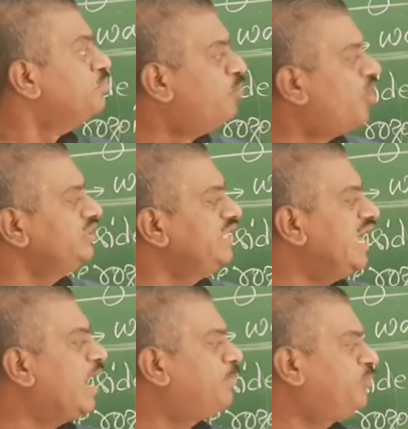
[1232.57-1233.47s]
Both the
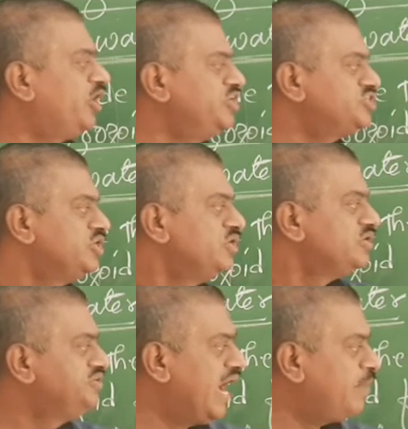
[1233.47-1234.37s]
haploids
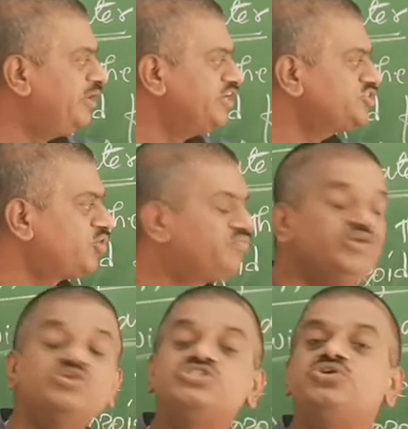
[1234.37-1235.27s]
gametes are
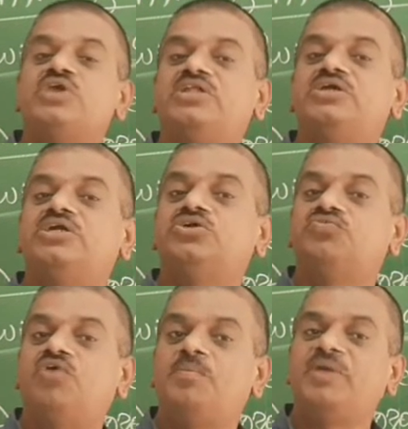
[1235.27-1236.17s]
fused together to
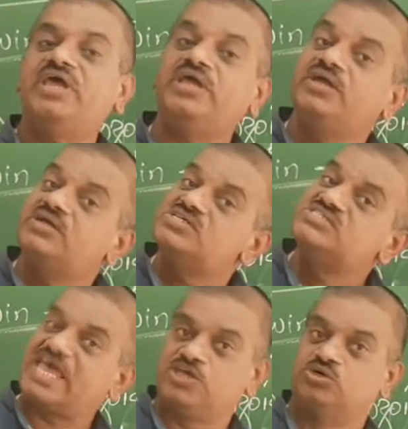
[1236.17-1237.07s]
form a
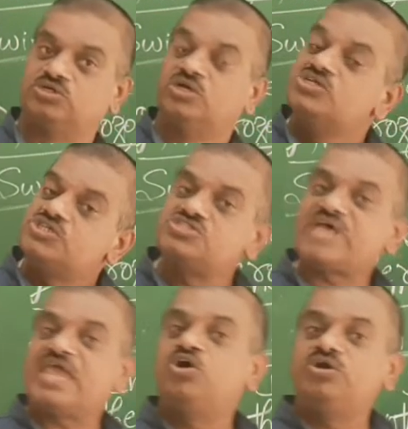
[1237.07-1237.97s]
zygote. So
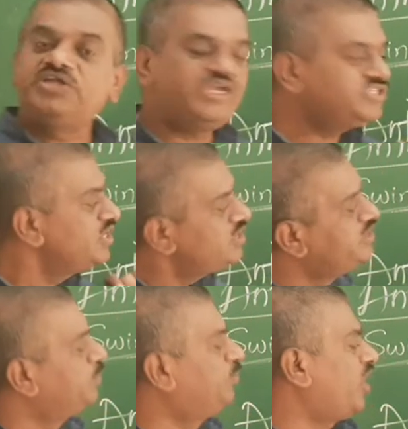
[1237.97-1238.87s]
zygote is
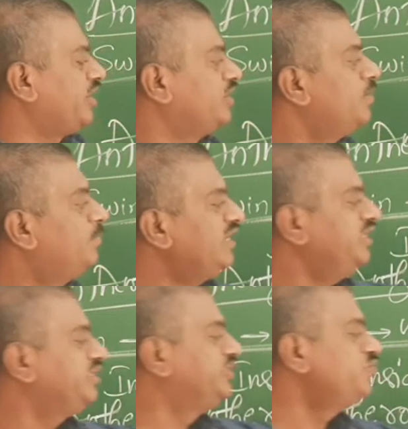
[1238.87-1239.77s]
diploid, but
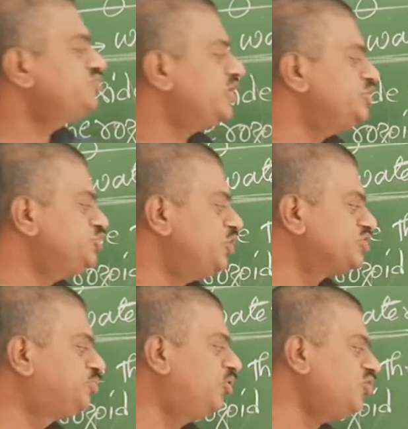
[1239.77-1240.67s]
it gives rise to a
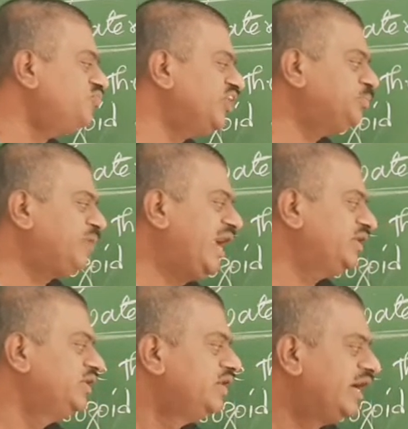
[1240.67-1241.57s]
sporophyte plant,
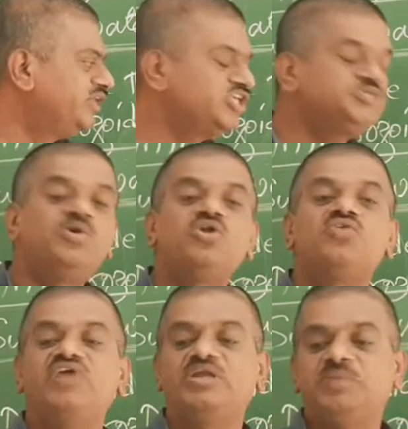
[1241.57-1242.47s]
and this
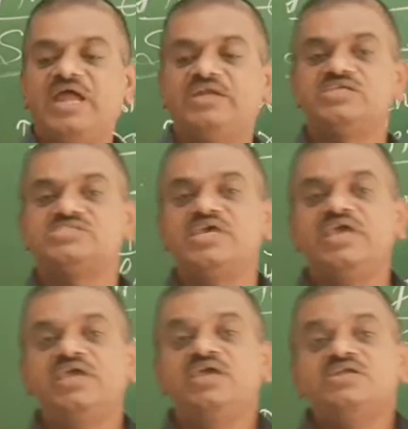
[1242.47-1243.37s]
sporophyte plant is a
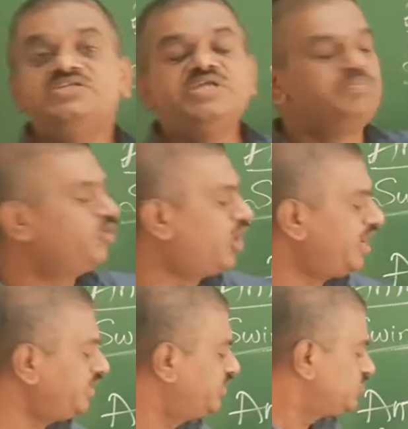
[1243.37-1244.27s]

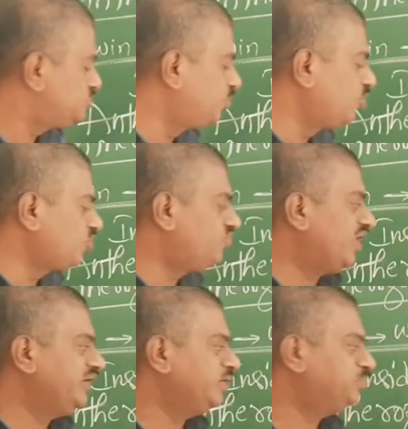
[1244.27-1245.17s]
diploid
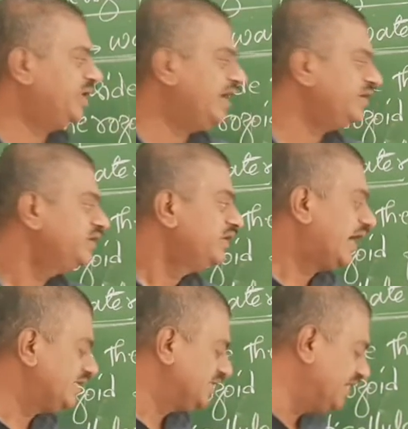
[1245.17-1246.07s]
sporophytic plant
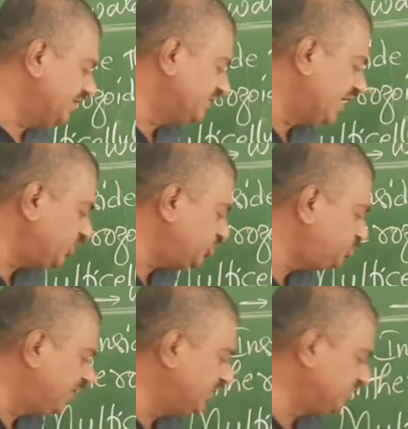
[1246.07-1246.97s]
and get
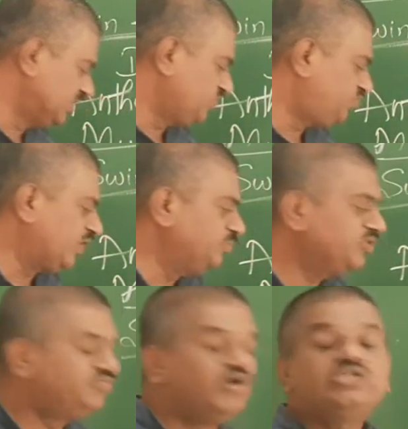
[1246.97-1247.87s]
nourishment from the
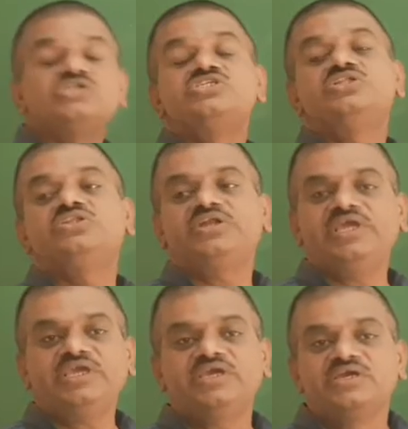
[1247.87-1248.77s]

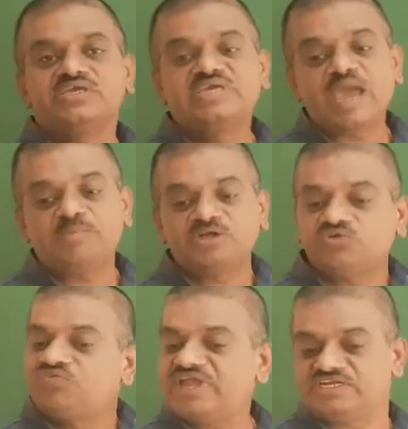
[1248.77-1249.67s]
photosynthetic
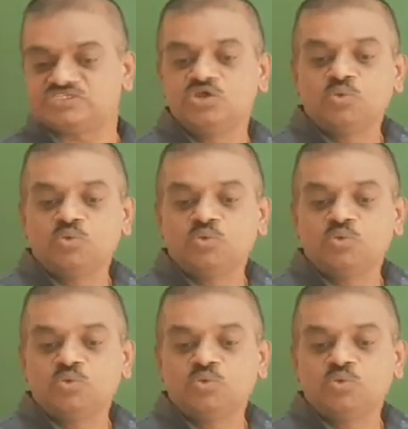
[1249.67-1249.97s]
gametophytes.